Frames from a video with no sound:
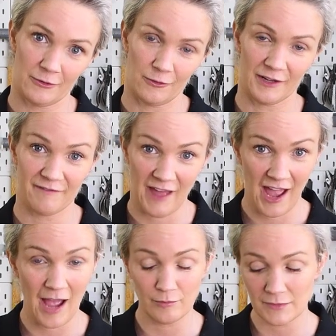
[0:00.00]
at all. If that
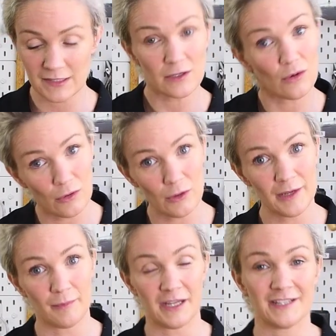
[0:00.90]
happens, all
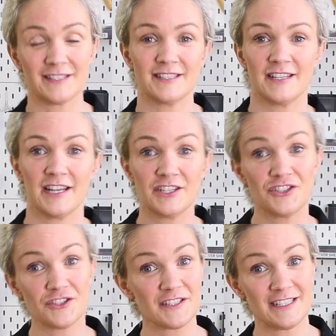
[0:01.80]
it means is
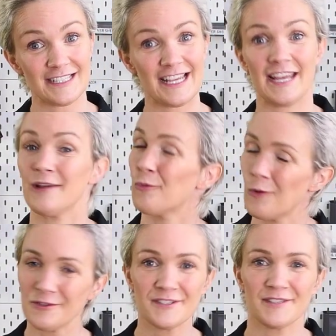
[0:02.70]
you just need to hit it
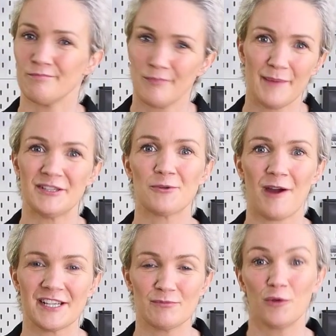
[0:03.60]
once, maybe
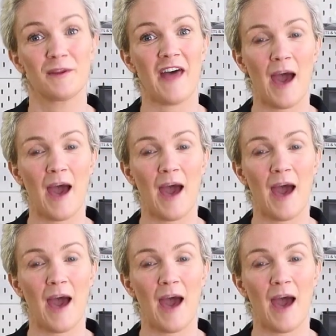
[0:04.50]
twice more with the